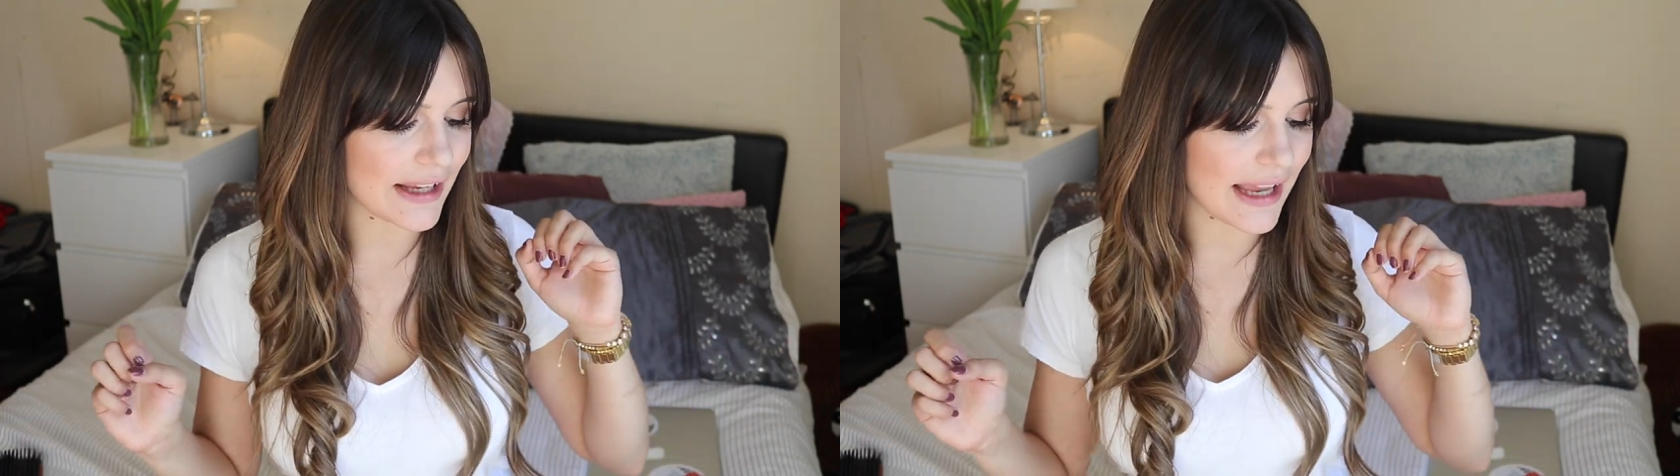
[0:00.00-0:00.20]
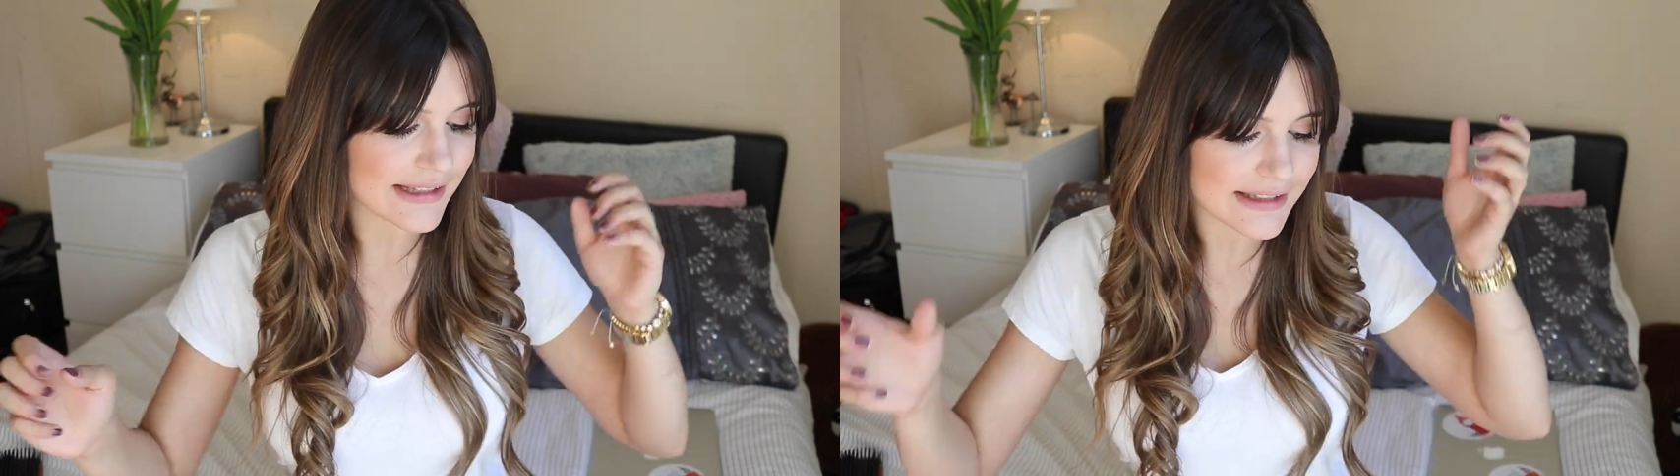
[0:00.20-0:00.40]
I
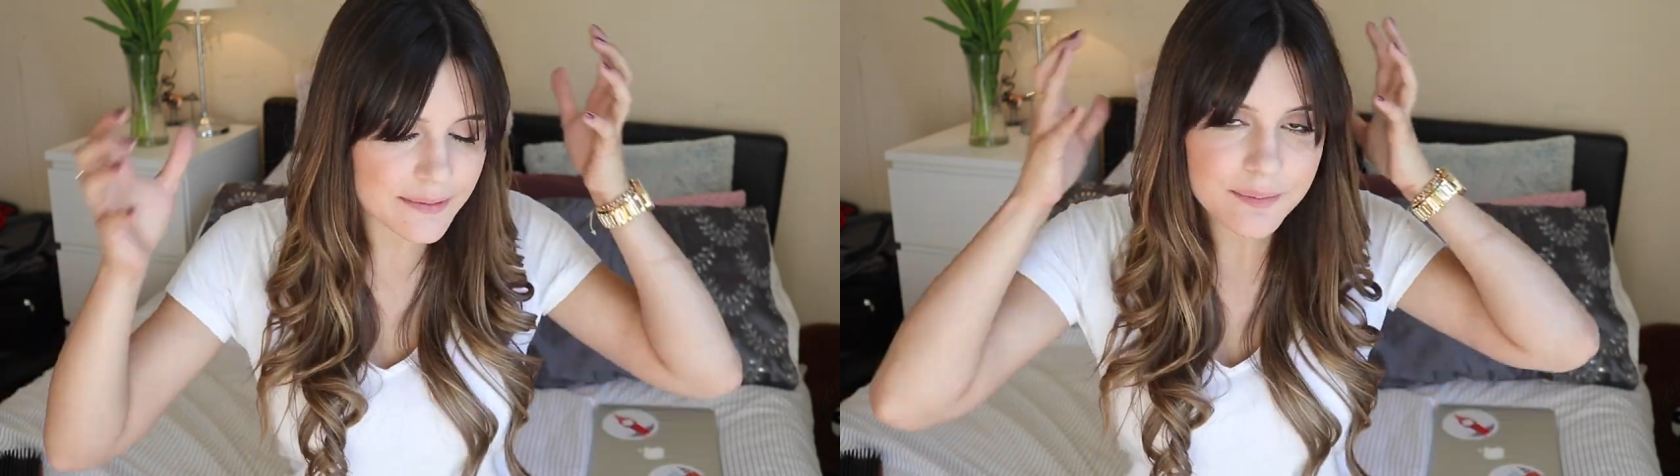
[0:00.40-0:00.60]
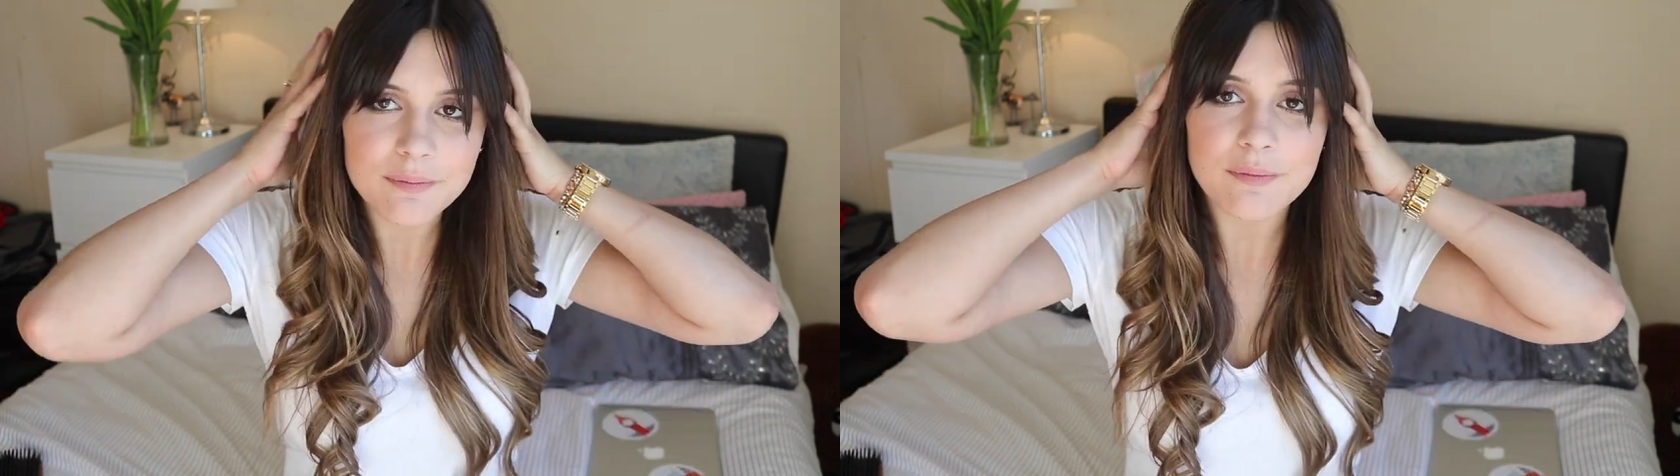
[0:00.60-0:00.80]

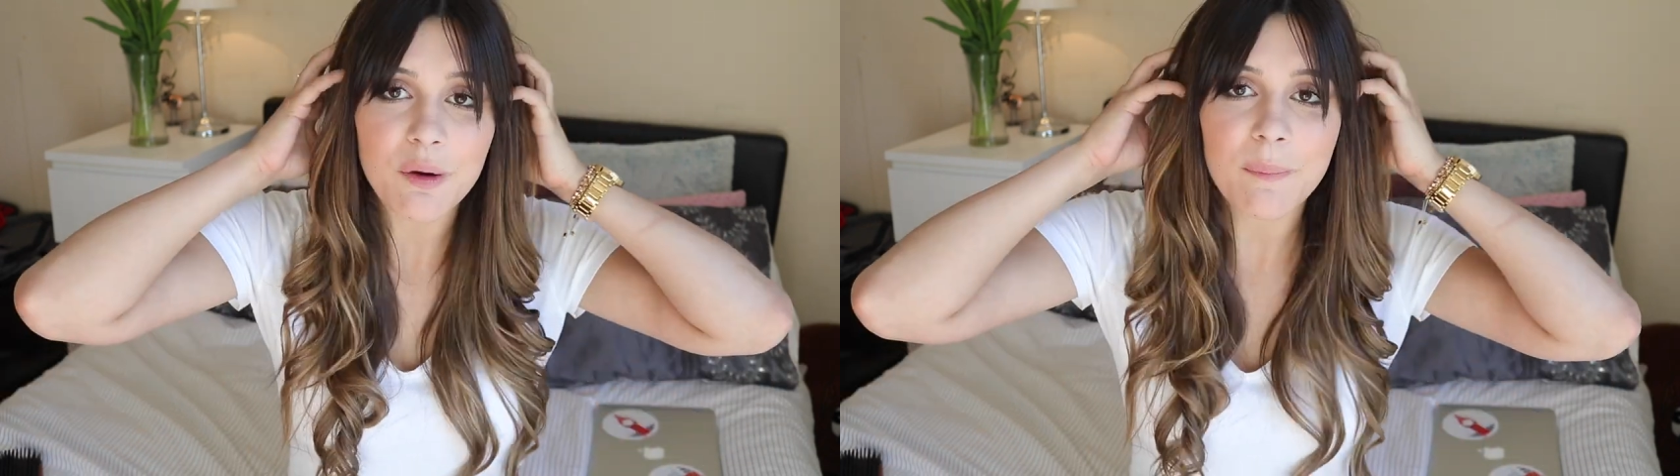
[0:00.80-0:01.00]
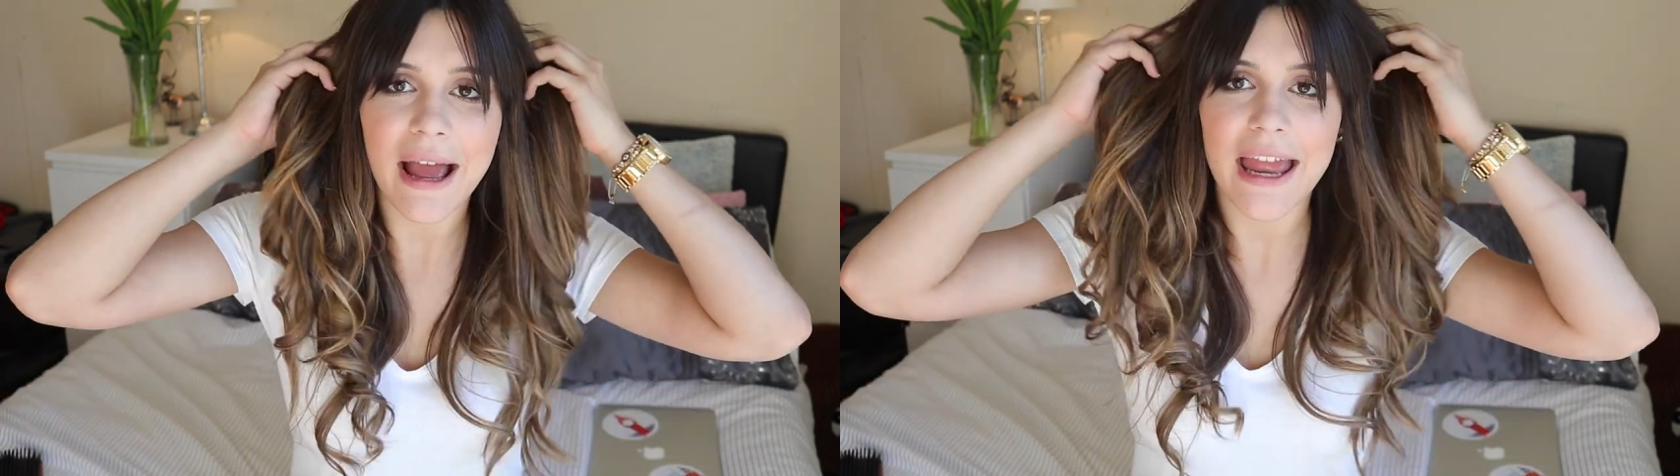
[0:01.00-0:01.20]
guess,
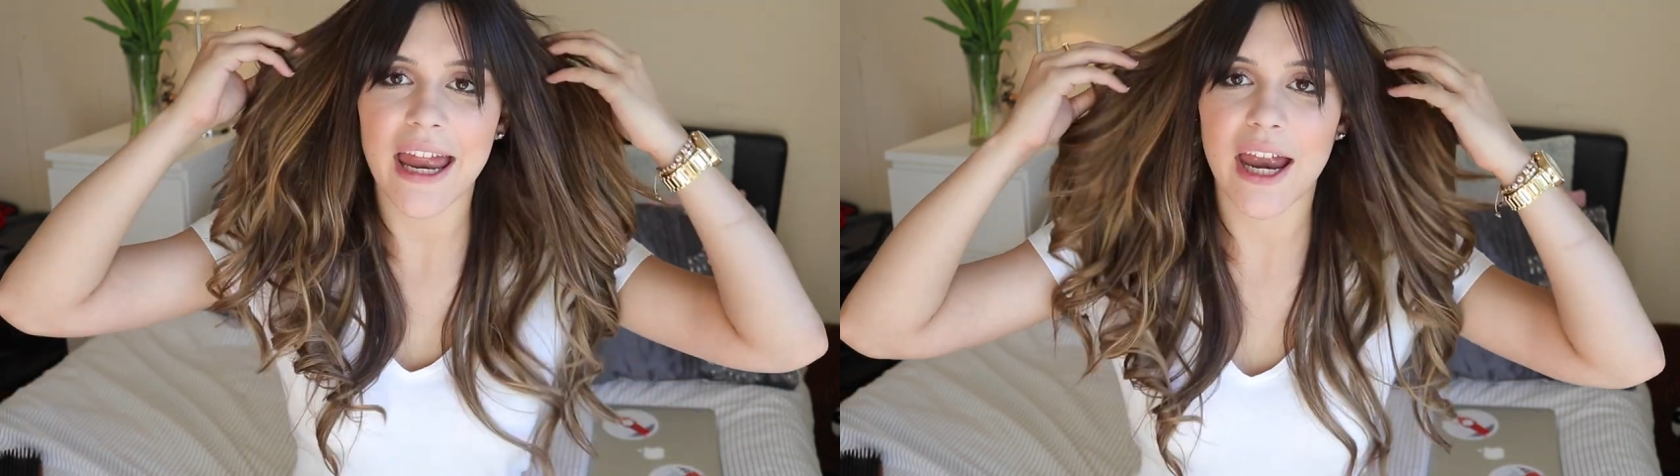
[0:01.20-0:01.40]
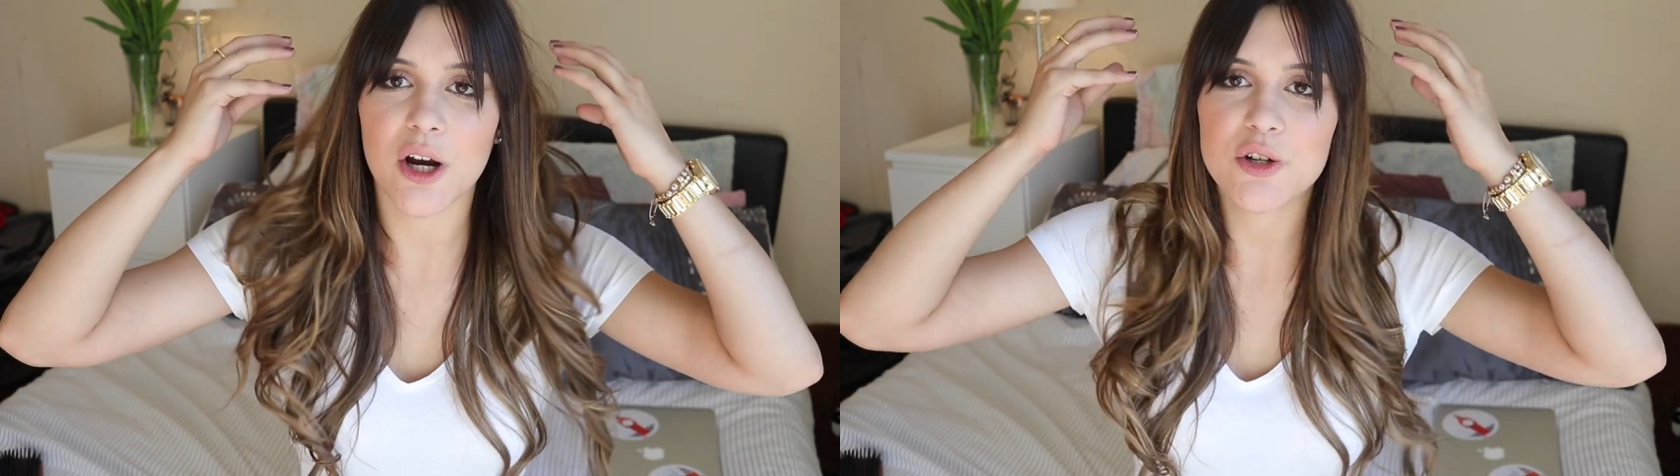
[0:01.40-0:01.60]
on my
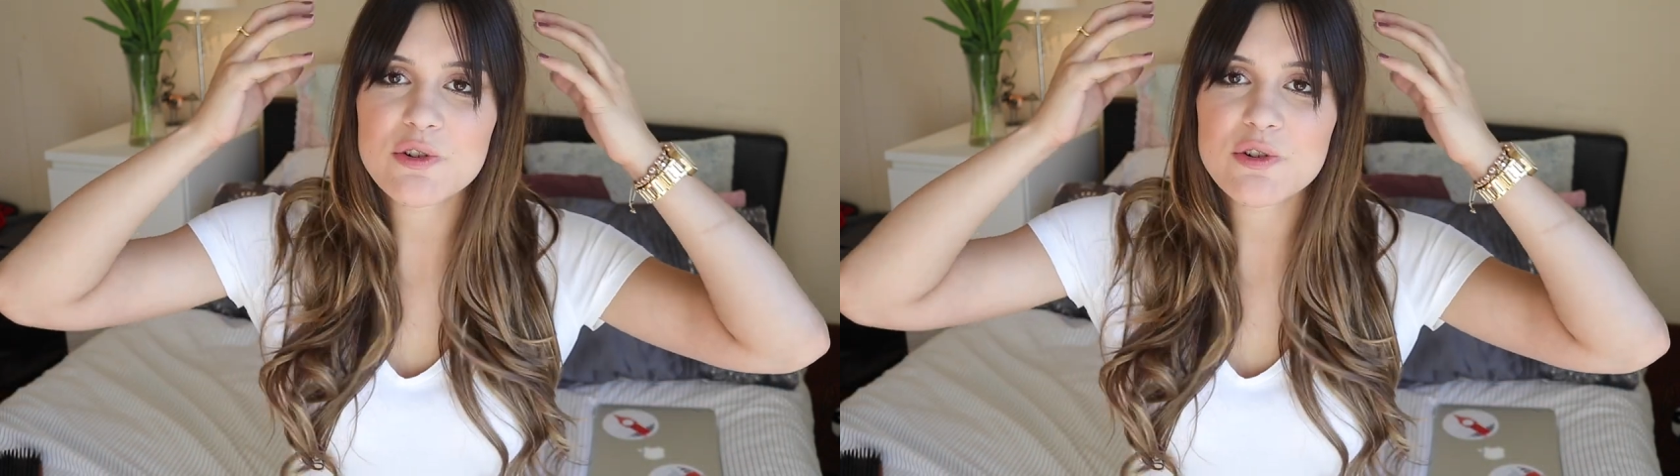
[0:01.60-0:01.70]
hair